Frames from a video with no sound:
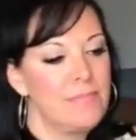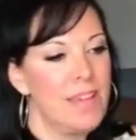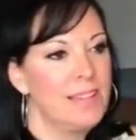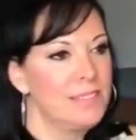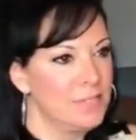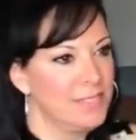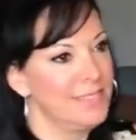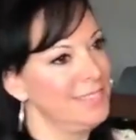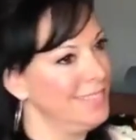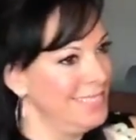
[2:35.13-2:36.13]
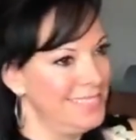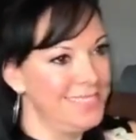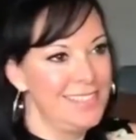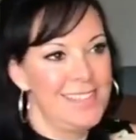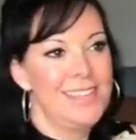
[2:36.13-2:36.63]
NASA
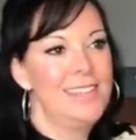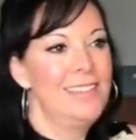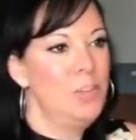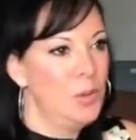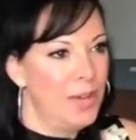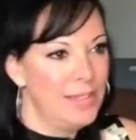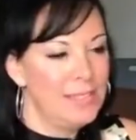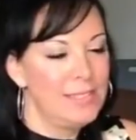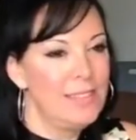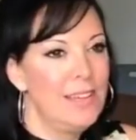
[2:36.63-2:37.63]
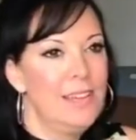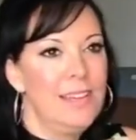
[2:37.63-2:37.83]
facilities in the U.S.